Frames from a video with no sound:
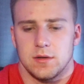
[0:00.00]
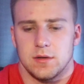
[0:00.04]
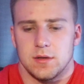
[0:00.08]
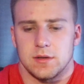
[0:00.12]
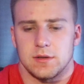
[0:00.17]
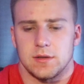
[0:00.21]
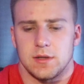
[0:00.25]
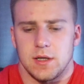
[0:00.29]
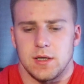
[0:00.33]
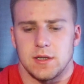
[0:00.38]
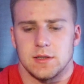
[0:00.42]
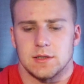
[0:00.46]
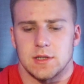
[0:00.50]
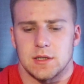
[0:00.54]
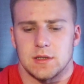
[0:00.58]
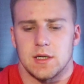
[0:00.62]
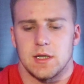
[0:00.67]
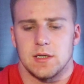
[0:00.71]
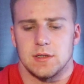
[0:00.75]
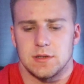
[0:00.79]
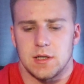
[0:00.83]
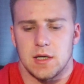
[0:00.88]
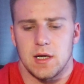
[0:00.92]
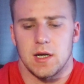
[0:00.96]
the things that
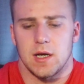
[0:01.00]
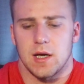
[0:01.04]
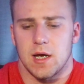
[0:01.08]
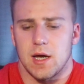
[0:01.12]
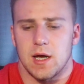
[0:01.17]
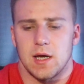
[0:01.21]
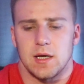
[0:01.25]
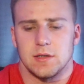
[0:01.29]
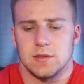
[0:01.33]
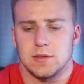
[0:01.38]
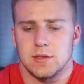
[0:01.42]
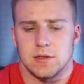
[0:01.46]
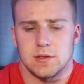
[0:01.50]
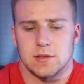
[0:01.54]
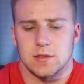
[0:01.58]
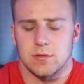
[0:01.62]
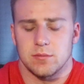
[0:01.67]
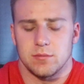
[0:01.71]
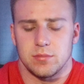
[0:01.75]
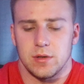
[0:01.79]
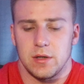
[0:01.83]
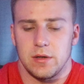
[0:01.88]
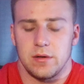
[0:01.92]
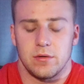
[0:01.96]
they say, guys, it's
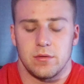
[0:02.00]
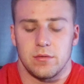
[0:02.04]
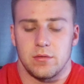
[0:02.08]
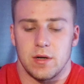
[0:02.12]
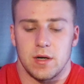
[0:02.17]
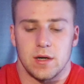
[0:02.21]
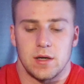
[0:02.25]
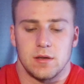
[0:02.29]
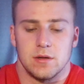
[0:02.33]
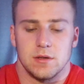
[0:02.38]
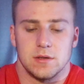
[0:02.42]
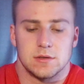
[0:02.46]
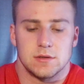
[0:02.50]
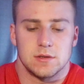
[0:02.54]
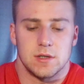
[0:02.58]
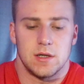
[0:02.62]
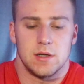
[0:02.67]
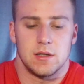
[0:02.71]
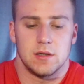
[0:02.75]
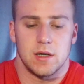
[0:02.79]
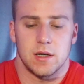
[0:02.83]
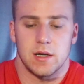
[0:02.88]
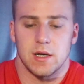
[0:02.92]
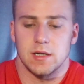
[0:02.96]
completely ridiculous.
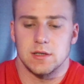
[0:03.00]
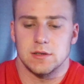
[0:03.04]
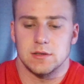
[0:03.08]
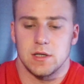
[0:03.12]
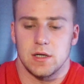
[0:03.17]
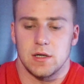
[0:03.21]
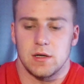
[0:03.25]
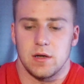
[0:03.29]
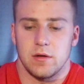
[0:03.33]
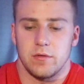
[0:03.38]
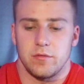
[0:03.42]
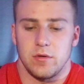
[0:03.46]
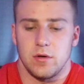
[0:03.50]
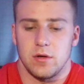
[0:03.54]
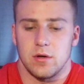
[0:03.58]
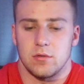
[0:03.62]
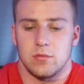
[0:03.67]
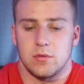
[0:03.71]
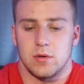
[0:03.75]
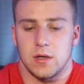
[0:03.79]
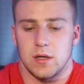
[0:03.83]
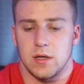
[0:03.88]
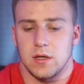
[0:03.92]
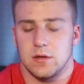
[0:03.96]
And like I said, if you
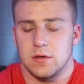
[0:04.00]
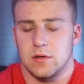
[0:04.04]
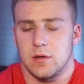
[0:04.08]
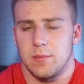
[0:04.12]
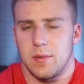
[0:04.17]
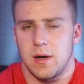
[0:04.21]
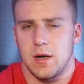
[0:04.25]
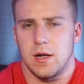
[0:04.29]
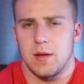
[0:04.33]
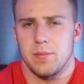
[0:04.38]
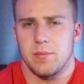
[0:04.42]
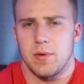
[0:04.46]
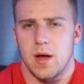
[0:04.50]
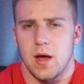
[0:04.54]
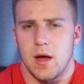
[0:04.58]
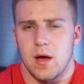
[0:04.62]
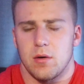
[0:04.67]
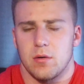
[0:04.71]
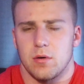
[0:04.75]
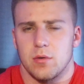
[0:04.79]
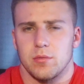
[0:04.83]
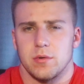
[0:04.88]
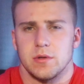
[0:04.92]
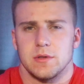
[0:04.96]
don't want to give them any
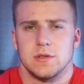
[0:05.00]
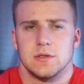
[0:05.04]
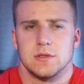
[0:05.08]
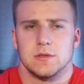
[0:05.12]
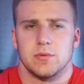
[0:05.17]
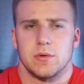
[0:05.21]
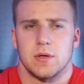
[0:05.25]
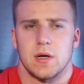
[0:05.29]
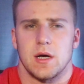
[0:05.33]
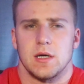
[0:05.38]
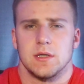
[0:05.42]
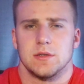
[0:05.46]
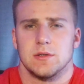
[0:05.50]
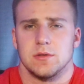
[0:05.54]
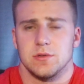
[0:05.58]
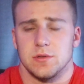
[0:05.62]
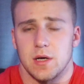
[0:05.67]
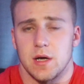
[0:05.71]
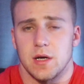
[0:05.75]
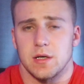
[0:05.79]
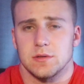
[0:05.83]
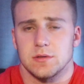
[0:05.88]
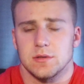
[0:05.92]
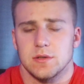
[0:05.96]
power, which is what I
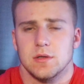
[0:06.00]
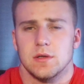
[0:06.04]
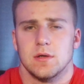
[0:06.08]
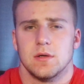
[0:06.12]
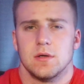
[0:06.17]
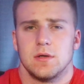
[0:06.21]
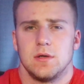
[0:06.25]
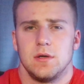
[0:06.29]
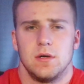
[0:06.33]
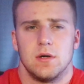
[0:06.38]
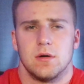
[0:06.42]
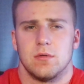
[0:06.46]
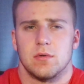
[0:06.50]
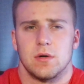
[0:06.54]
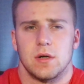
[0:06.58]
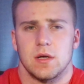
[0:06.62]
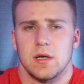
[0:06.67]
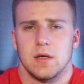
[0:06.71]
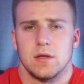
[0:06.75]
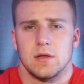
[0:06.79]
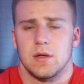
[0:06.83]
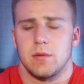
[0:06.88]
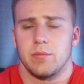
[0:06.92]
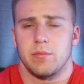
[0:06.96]
suggest, you don't want
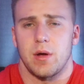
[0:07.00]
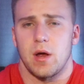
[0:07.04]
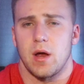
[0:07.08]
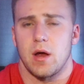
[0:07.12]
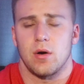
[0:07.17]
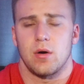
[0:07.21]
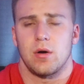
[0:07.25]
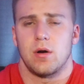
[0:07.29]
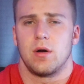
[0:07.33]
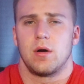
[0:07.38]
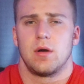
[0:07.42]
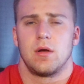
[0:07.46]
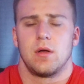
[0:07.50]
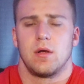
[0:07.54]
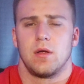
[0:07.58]
to give them power.